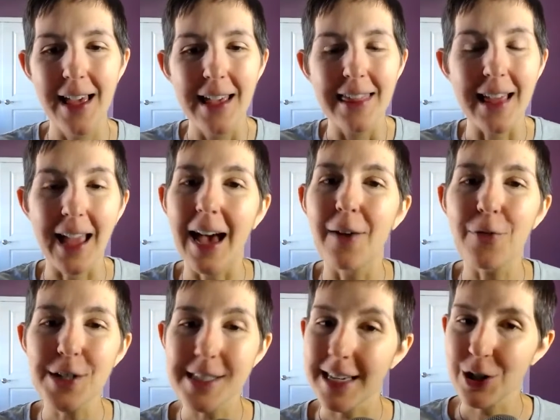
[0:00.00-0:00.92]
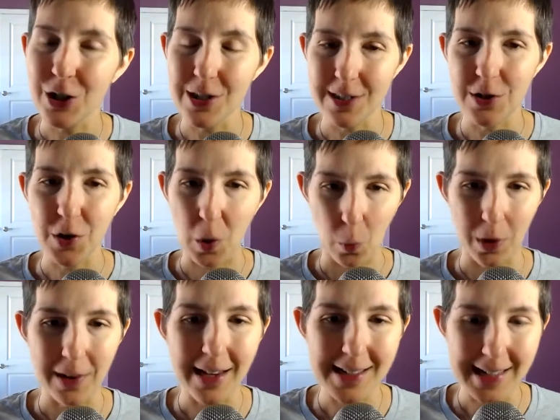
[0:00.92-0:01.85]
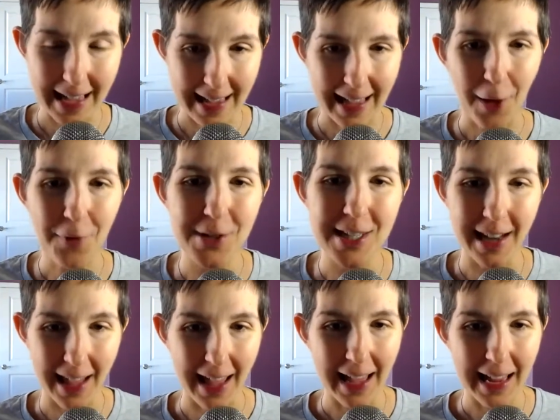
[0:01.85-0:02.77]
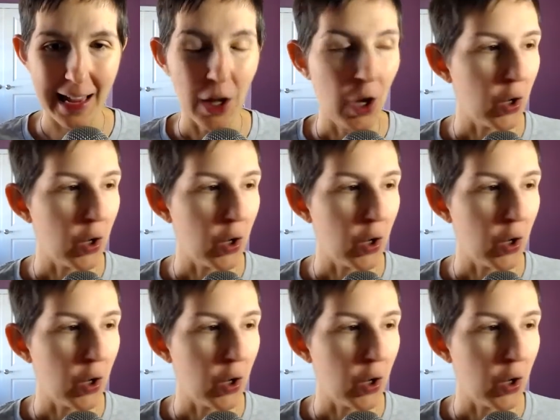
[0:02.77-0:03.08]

the conversations that you're willing to have today,